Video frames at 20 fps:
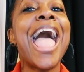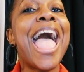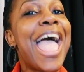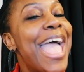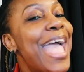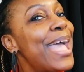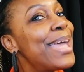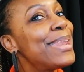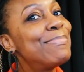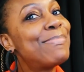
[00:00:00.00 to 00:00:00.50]

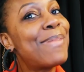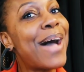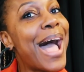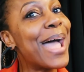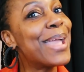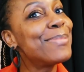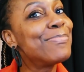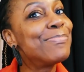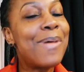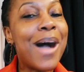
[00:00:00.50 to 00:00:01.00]
And
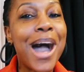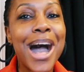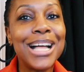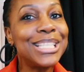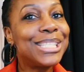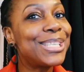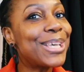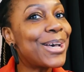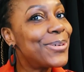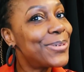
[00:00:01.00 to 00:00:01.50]
my
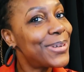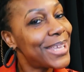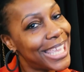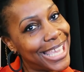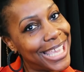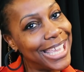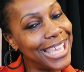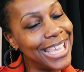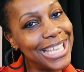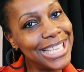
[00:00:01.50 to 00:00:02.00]
motto
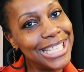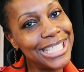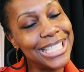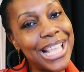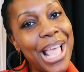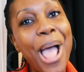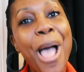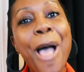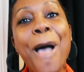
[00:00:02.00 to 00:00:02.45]
is